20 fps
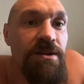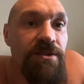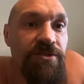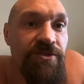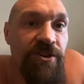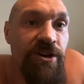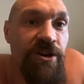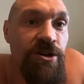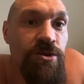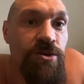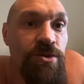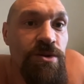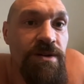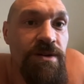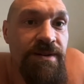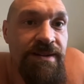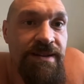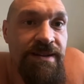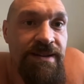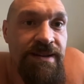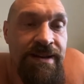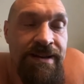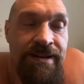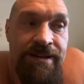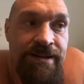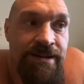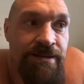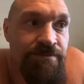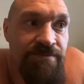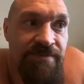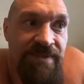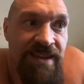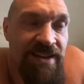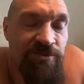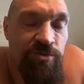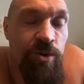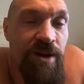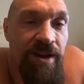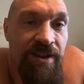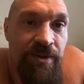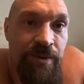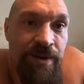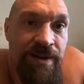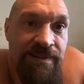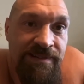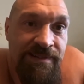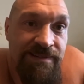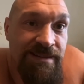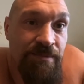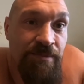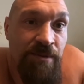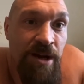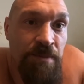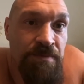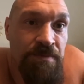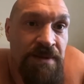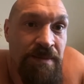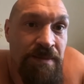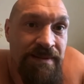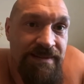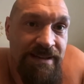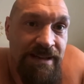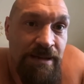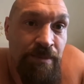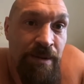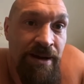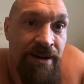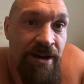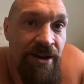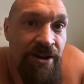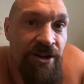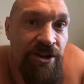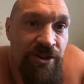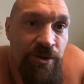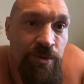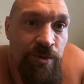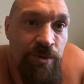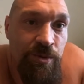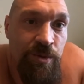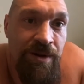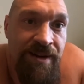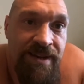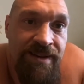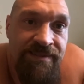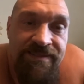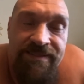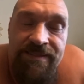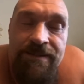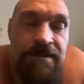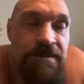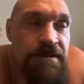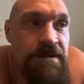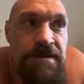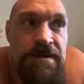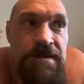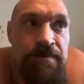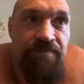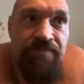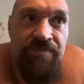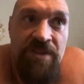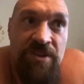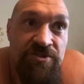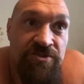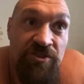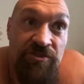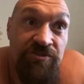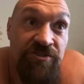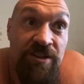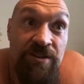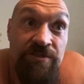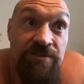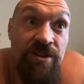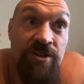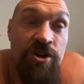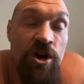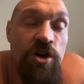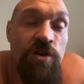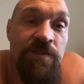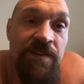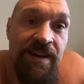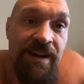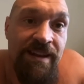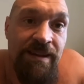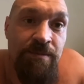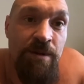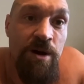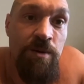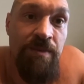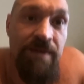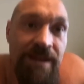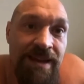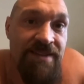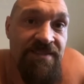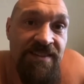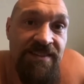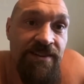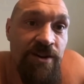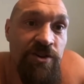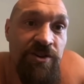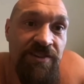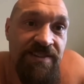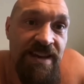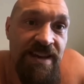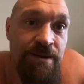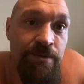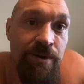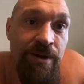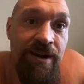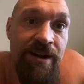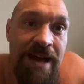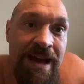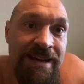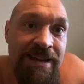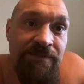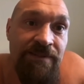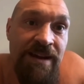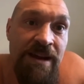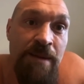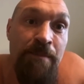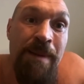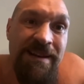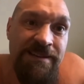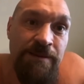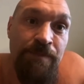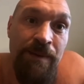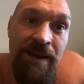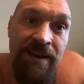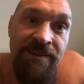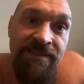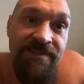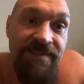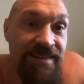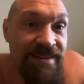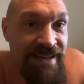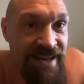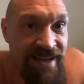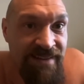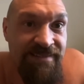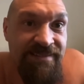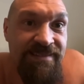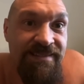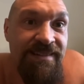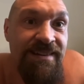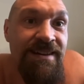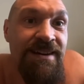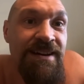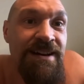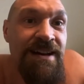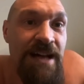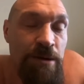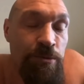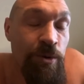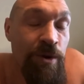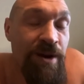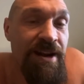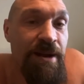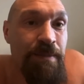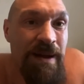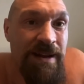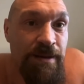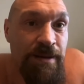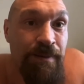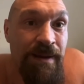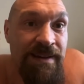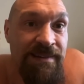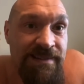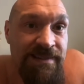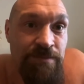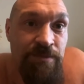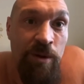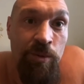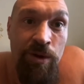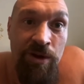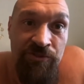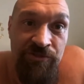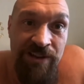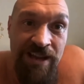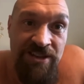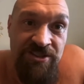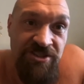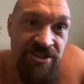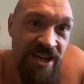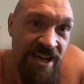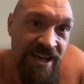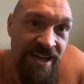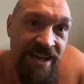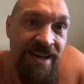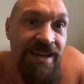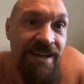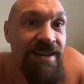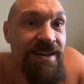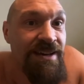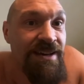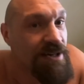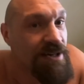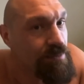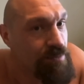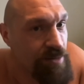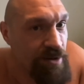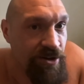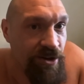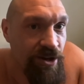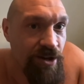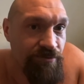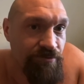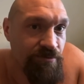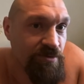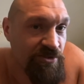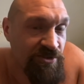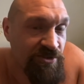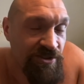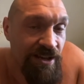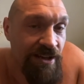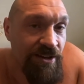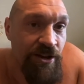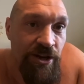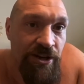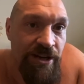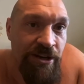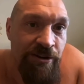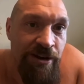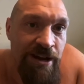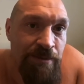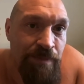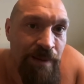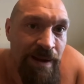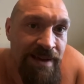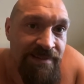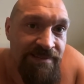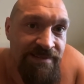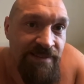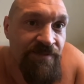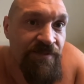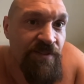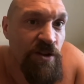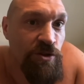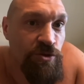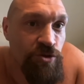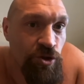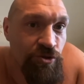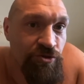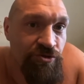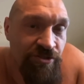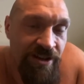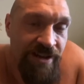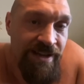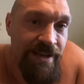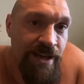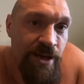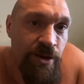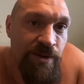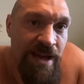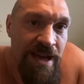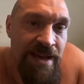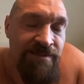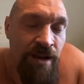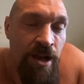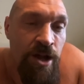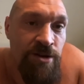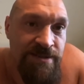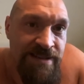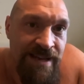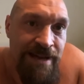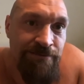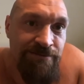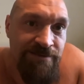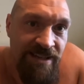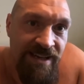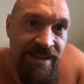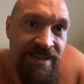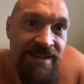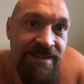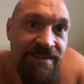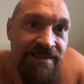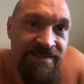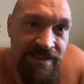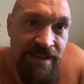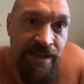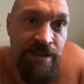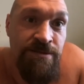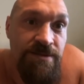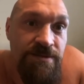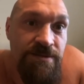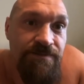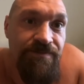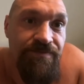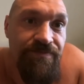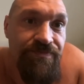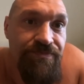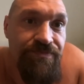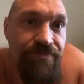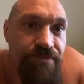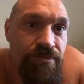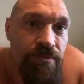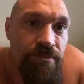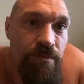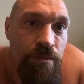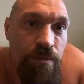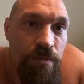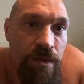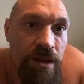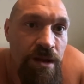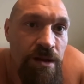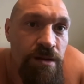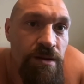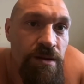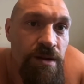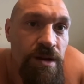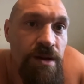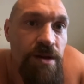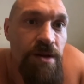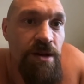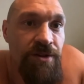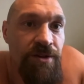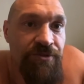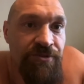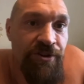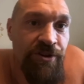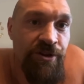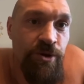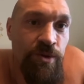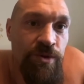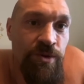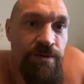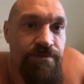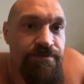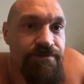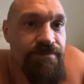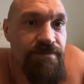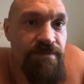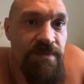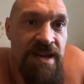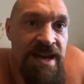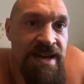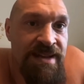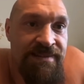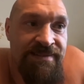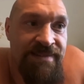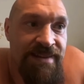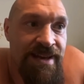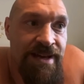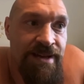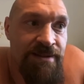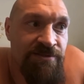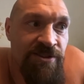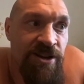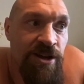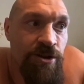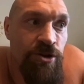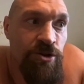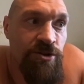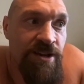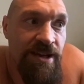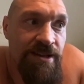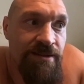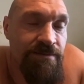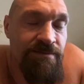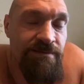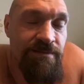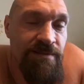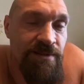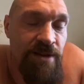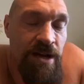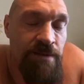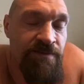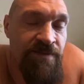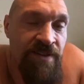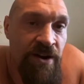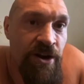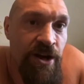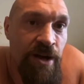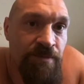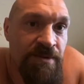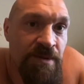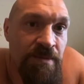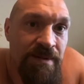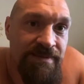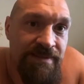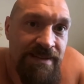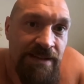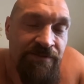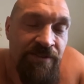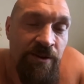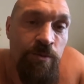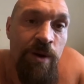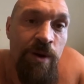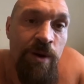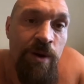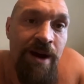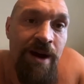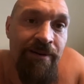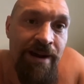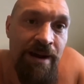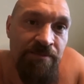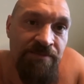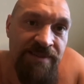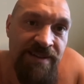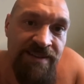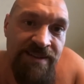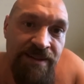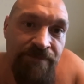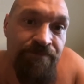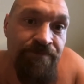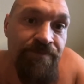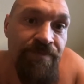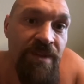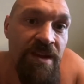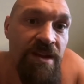So that's one of the reasons I'm not optimistic about it. And the other one is there's just the COVID at the moment. Even though you say we're in a better place, yes, we're in a better place than we was last year, but not still not in a great place. The full country in the UK is locked down tight still. Mm-hmm. So it's not looking very optimistic from where I'm sitting.